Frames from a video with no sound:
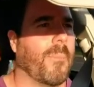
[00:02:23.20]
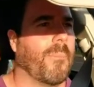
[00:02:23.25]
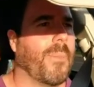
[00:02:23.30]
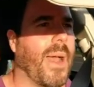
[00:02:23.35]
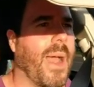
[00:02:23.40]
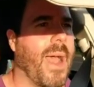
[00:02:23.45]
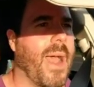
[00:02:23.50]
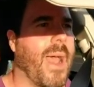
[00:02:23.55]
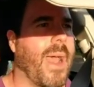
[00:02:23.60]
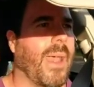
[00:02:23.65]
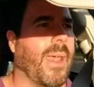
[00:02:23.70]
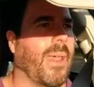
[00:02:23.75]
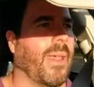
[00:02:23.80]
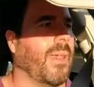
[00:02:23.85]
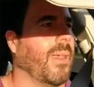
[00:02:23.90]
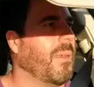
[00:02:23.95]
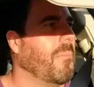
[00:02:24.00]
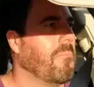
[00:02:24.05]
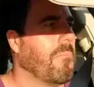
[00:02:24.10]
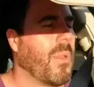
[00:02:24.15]

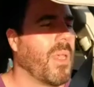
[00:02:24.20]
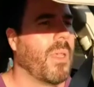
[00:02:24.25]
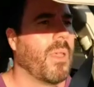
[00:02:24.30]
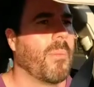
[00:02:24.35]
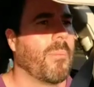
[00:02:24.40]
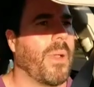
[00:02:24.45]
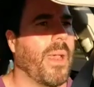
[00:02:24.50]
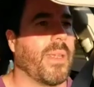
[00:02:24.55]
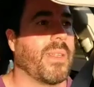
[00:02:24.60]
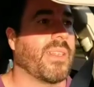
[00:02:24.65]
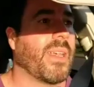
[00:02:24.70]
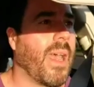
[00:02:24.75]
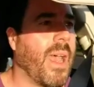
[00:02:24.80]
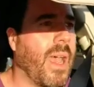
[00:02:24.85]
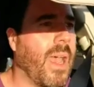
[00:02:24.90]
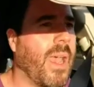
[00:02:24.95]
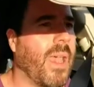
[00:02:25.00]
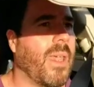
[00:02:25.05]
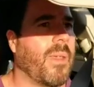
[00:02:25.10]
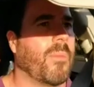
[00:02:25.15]
by
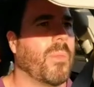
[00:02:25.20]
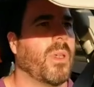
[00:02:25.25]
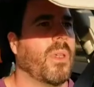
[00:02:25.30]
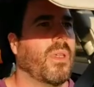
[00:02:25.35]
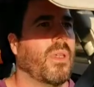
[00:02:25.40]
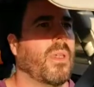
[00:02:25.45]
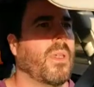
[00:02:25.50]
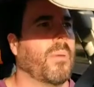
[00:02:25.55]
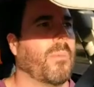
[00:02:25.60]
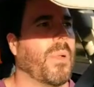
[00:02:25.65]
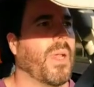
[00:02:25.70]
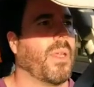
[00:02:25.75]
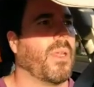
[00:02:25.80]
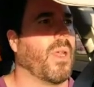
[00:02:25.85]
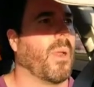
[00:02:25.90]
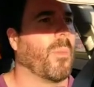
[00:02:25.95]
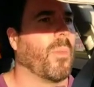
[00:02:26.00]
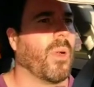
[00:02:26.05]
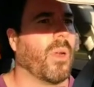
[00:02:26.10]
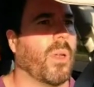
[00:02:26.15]
time, by
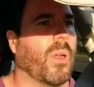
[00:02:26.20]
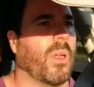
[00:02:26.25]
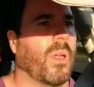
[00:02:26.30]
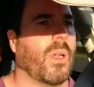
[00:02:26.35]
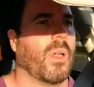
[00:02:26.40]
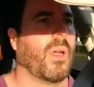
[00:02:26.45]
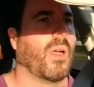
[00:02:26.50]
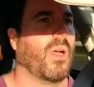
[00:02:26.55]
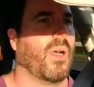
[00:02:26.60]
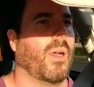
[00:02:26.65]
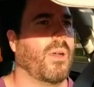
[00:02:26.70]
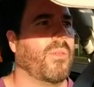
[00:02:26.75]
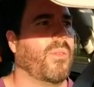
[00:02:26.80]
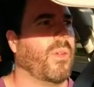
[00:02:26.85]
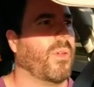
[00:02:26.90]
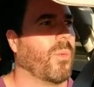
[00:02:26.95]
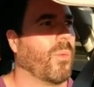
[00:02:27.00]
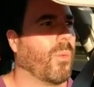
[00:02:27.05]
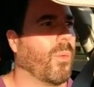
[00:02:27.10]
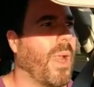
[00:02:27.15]
number of
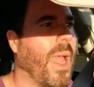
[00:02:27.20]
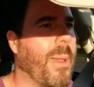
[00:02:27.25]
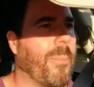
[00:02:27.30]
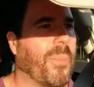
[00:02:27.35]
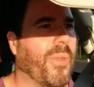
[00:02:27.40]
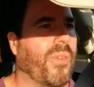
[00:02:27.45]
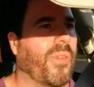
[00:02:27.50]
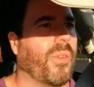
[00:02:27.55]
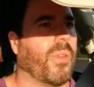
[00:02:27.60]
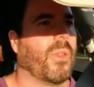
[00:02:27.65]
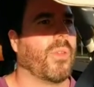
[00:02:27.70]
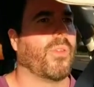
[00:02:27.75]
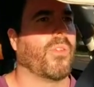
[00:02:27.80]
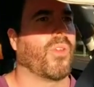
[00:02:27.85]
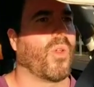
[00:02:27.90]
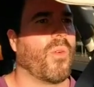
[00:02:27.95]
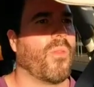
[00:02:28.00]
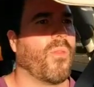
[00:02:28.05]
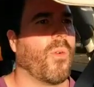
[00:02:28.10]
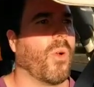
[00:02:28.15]
reps, and
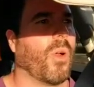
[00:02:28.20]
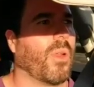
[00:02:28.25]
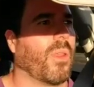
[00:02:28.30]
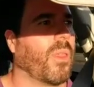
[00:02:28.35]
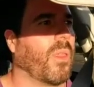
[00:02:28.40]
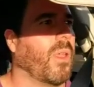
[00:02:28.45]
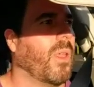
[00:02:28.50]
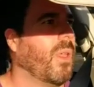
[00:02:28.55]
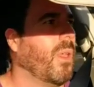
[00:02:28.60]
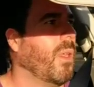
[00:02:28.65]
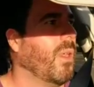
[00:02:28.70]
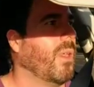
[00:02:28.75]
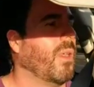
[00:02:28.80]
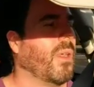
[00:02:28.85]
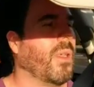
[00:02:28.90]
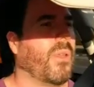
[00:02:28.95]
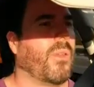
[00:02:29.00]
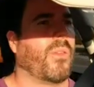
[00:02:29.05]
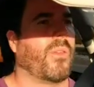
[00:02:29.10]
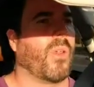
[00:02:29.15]
so forth.
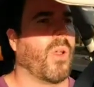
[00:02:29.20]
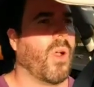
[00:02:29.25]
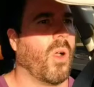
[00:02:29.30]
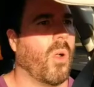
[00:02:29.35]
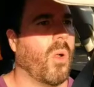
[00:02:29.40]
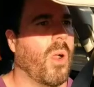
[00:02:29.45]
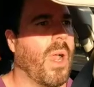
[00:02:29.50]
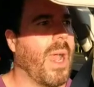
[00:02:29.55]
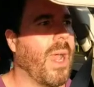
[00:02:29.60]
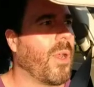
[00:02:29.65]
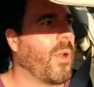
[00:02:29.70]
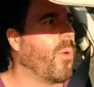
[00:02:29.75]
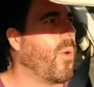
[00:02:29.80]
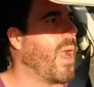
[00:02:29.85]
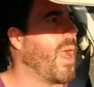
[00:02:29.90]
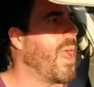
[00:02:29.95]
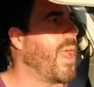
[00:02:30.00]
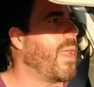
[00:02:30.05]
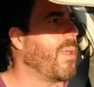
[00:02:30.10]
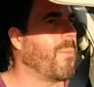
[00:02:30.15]
So how do
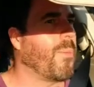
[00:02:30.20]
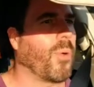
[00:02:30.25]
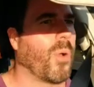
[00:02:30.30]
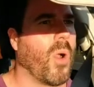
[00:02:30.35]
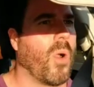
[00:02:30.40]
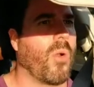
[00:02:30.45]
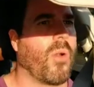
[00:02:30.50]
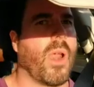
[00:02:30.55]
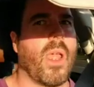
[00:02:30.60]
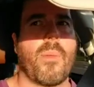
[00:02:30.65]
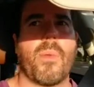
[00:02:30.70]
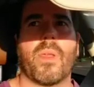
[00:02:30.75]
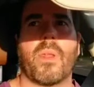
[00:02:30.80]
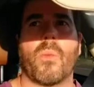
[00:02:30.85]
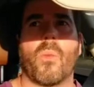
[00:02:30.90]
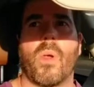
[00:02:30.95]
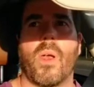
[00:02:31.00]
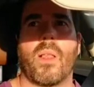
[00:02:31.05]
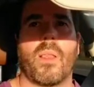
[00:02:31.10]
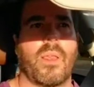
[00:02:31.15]
I program it?
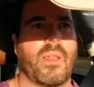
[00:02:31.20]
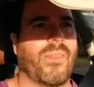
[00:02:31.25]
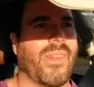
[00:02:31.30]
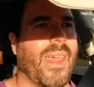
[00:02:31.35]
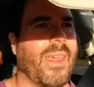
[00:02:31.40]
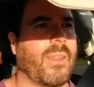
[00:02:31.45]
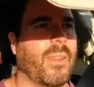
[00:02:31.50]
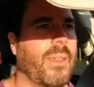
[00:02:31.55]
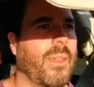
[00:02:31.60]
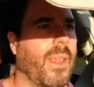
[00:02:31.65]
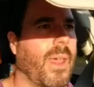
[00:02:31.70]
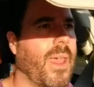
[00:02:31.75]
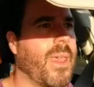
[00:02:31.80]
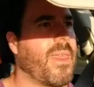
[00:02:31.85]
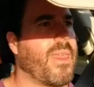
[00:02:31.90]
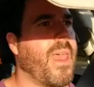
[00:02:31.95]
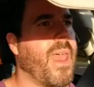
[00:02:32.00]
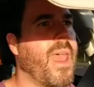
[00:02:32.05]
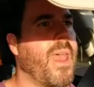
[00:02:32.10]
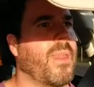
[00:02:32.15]
Well, exactly
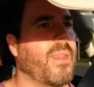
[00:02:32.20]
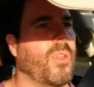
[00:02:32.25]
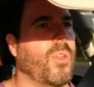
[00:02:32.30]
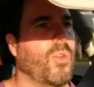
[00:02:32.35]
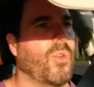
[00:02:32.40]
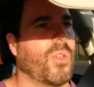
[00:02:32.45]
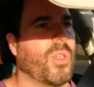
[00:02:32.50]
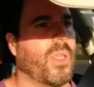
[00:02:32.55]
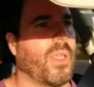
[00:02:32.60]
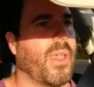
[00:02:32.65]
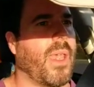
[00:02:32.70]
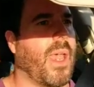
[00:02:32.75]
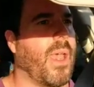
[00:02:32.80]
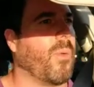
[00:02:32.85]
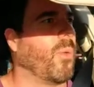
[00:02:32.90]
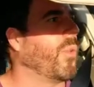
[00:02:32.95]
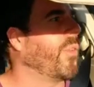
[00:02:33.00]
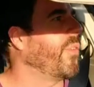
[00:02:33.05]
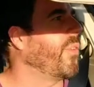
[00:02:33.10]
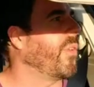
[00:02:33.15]
like that. Usually I
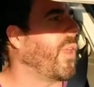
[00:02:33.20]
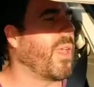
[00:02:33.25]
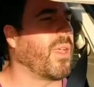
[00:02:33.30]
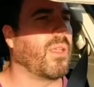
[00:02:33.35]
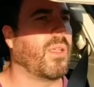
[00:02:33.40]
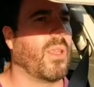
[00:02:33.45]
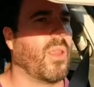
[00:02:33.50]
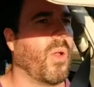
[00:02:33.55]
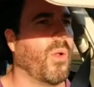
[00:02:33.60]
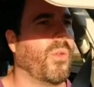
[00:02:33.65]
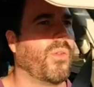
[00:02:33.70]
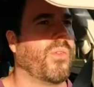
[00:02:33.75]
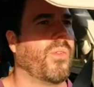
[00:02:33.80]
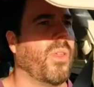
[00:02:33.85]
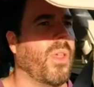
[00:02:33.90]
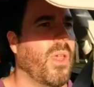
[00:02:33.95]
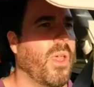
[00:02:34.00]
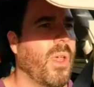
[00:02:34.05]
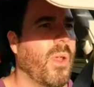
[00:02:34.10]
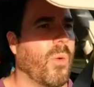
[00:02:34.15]
will cycle
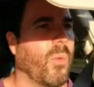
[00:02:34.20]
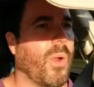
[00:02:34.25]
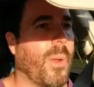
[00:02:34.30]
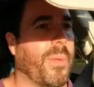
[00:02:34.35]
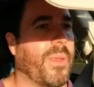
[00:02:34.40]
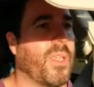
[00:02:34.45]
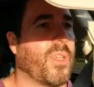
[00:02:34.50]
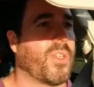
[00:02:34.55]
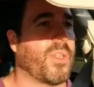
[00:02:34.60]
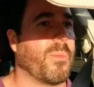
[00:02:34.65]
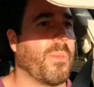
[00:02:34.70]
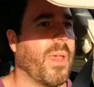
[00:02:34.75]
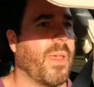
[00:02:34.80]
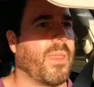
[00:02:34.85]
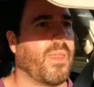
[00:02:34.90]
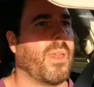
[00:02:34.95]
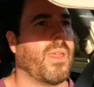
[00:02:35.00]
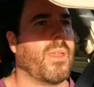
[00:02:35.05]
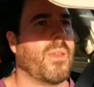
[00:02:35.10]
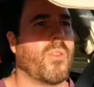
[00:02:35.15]
those repetition
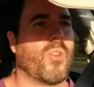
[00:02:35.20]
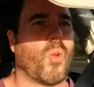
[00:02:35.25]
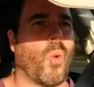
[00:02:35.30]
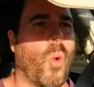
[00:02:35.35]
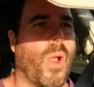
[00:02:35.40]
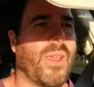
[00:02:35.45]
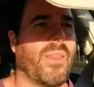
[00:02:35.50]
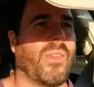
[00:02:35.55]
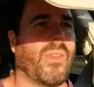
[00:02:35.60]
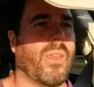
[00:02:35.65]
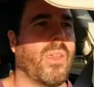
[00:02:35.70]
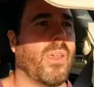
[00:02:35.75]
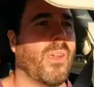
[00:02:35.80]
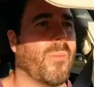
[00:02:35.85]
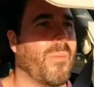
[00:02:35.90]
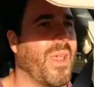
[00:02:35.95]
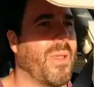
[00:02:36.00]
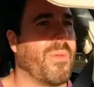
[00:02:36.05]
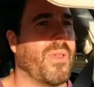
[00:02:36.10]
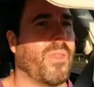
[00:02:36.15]
method in twice a
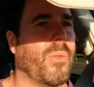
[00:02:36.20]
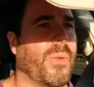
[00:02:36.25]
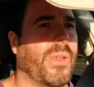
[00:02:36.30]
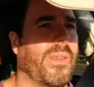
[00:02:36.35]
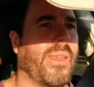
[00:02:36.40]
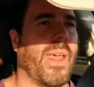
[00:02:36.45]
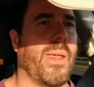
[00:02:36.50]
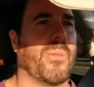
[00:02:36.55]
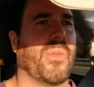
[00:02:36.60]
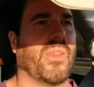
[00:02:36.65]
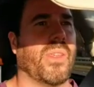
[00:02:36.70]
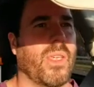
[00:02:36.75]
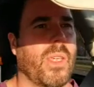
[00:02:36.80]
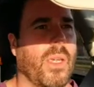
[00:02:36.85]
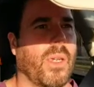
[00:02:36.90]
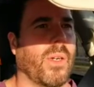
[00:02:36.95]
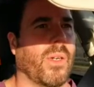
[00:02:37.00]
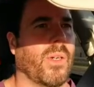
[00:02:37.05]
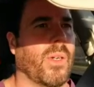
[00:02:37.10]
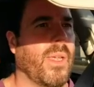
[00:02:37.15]
year, maybe 3 times a
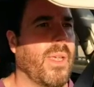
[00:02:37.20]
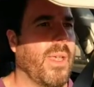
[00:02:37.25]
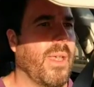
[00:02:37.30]
year,